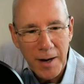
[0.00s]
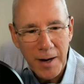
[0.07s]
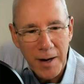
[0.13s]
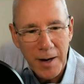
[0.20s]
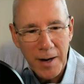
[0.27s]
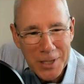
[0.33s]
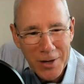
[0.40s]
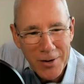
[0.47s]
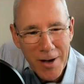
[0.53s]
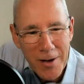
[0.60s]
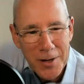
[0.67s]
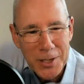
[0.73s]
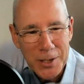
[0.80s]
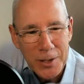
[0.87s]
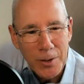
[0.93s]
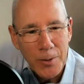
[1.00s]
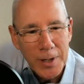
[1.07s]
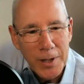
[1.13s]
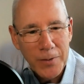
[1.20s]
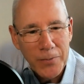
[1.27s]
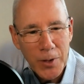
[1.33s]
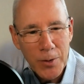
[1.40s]
I was going to ask you
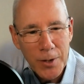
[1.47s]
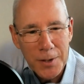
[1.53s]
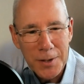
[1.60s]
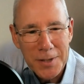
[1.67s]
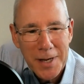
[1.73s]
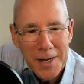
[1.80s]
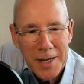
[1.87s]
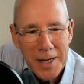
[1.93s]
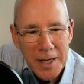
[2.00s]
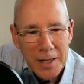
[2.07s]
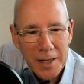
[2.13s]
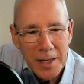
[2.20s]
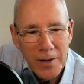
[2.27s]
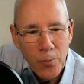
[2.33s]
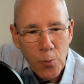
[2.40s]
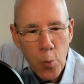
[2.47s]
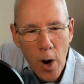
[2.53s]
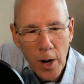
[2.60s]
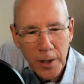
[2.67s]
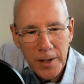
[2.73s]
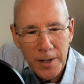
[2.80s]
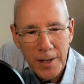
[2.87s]
if you could give
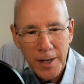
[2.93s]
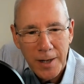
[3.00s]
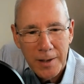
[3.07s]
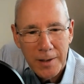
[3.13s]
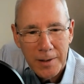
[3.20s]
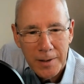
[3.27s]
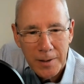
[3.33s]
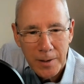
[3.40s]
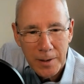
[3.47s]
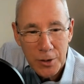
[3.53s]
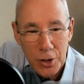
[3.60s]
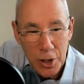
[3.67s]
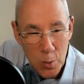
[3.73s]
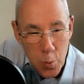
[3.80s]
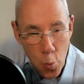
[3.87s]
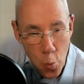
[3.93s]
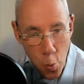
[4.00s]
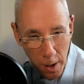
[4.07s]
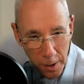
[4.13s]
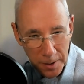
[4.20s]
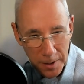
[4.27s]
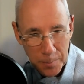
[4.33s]
just
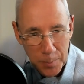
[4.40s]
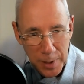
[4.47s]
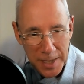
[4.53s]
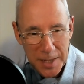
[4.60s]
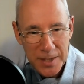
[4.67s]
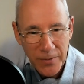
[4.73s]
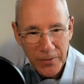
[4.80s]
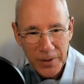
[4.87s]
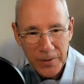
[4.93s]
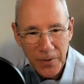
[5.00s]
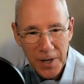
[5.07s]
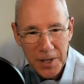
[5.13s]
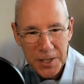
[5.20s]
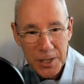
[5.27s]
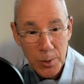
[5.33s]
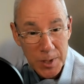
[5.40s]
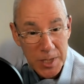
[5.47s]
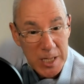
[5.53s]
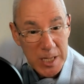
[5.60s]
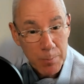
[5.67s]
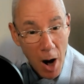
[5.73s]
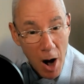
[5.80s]
one piece of advice to
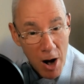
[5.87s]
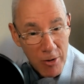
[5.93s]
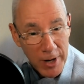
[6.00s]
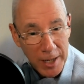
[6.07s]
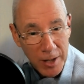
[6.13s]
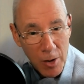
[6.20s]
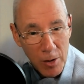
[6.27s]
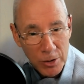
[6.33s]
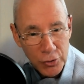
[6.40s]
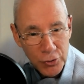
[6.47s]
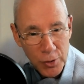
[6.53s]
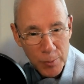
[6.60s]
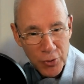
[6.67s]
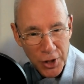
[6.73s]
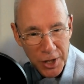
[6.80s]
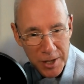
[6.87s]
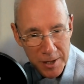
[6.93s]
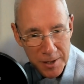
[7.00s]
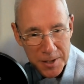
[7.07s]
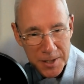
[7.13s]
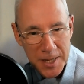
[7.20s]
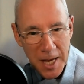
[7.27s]
aspiring
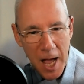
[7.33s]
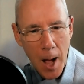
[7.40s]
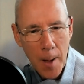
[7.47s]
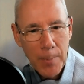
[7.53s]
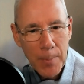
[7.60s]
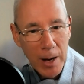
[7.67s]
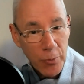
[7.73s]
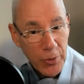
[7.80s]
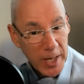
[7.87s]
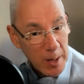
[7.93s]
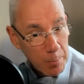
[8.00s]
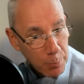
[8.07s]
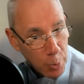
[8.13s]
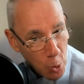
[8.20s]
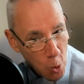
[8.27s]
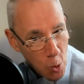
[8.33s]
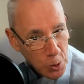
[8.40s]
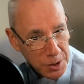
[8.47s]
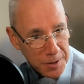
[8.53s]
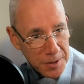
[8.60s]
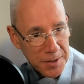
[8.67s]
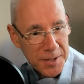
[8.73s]
entrepreneurs about the
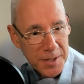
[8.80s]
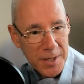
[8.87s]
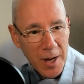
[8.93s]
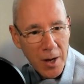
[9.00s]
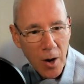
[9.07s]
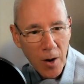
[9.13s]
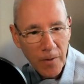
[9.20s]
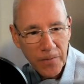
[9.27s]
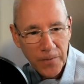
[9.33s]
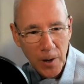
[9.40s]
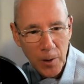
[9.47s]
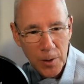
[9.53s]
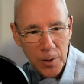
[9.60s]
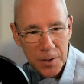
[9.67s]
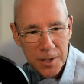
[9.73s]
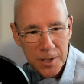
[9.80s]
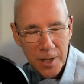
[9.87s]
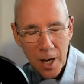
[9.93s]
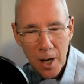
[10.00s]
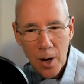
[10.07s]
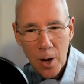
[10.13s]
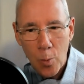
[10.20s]
importance of focus.
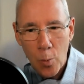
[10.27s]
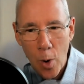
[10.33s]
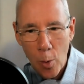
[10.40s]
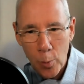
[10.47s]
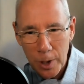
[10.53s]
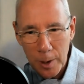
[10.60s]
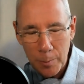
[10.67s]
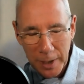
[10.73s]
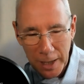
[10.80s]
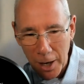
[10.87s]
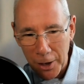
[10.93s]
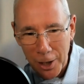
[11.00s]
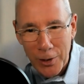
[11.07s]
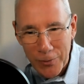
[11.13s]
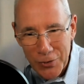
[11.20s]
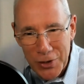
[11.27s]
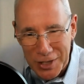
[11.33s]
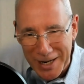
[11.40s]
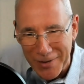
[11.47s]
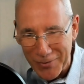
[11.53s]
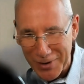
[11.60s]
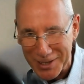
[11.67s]
What would it be? I know you've just
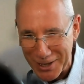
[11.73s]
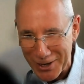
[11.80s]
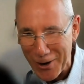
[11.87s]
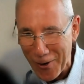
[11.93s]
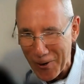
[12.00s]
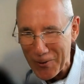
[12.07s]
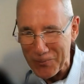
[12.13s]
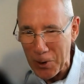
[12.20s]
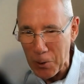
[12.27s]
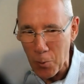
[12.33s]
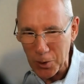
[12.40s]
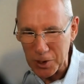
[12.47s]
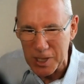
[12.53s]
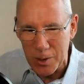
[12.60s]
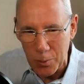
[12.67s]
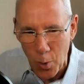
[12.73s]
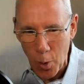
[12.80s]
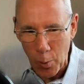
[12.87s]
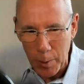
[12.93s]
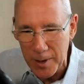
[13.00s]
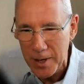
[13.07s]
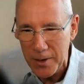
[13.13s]
given us a lot, but what would
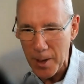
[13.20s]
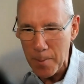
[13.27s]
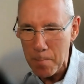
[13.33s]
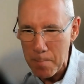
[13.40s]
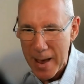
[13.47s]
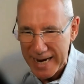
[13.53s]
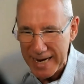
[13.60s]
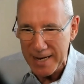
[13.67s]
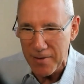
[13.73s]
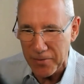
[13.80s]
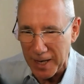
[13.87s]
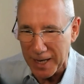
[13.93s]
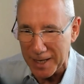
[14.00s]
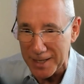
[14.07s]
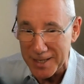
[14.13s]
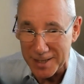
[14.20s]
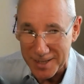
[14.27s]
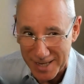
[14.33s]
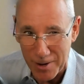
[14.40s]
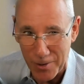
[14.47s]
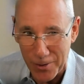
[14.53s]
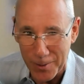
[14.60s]
be the main thing to
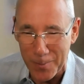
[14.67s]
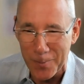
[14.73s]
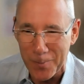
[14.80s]
tell them?